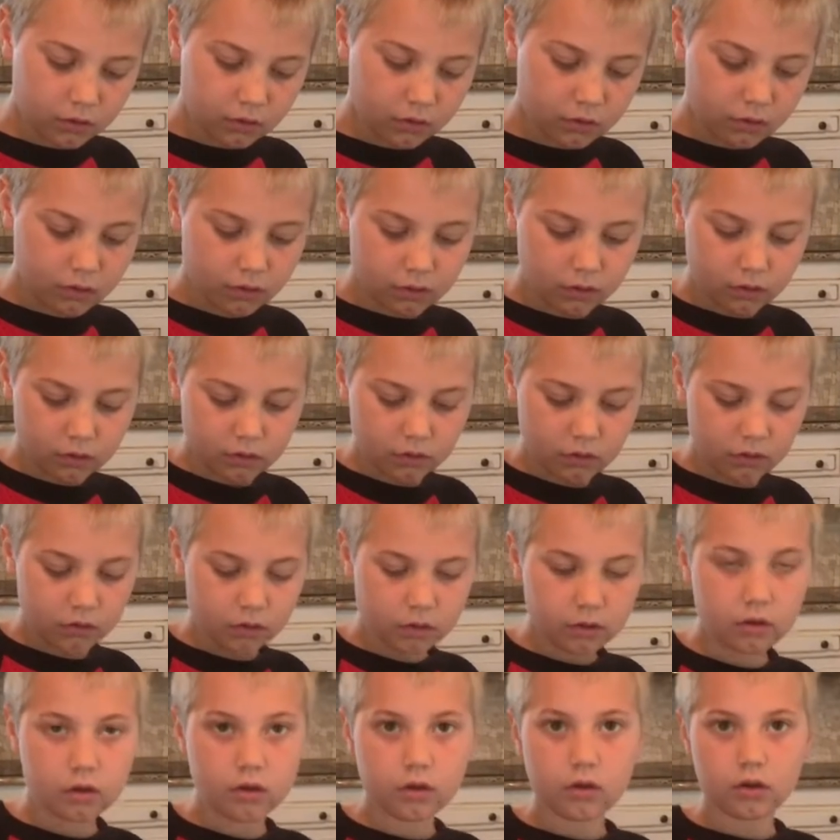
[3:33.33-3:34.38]

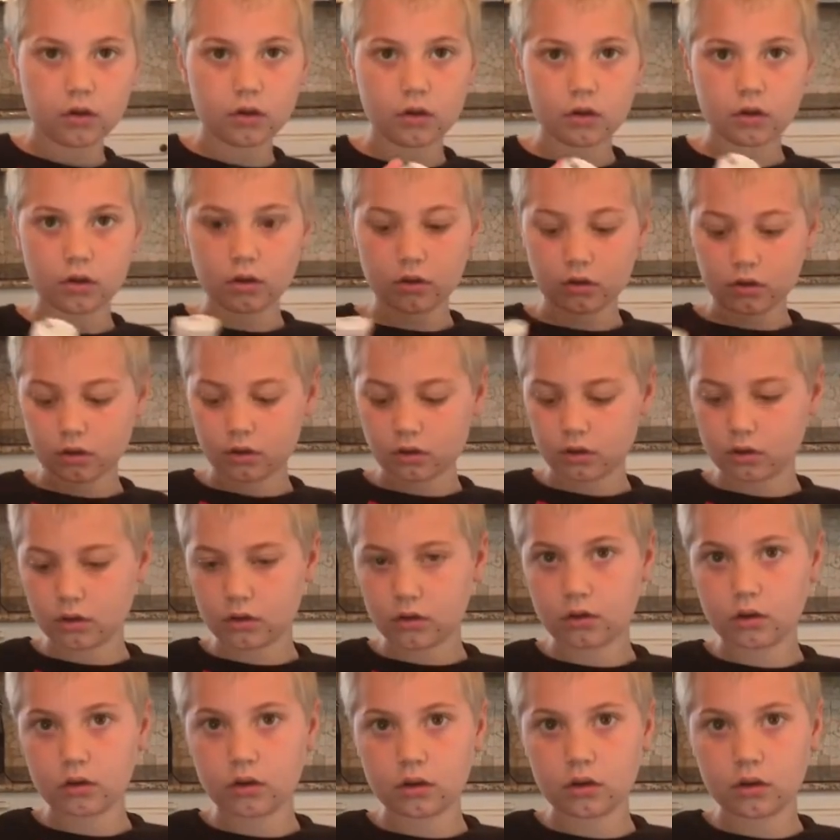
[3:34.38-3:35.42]

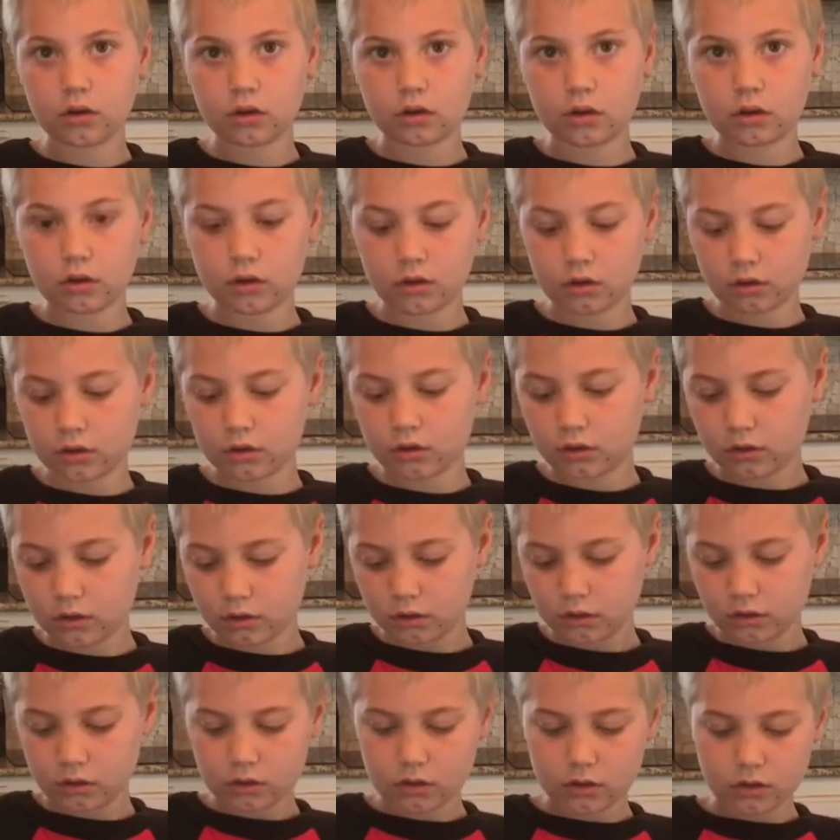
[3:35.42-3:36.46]

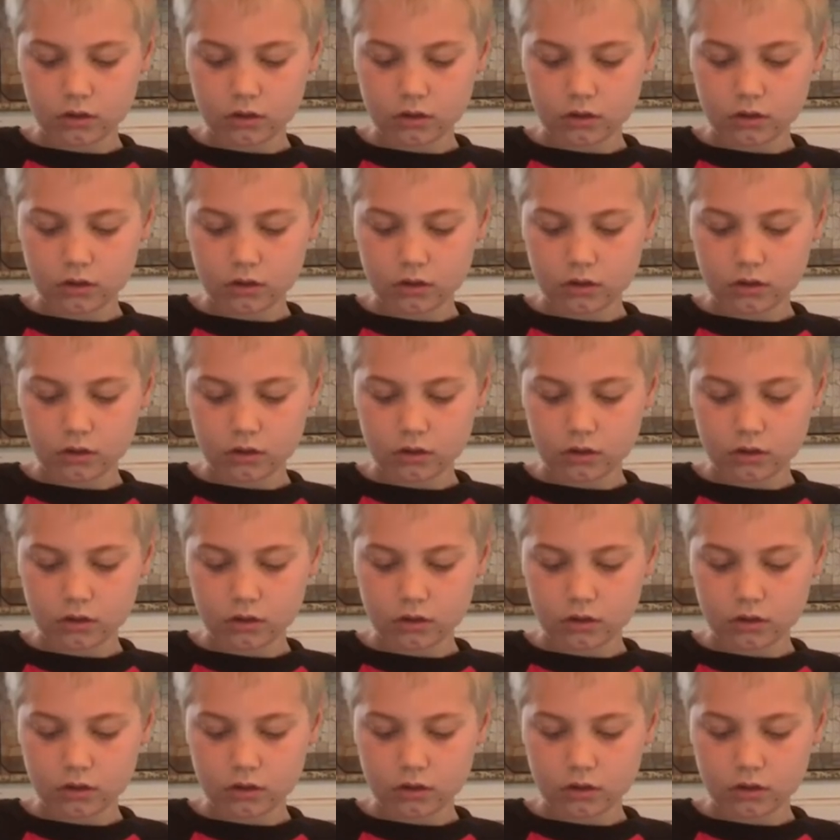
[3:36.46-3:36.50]
Nothing is said.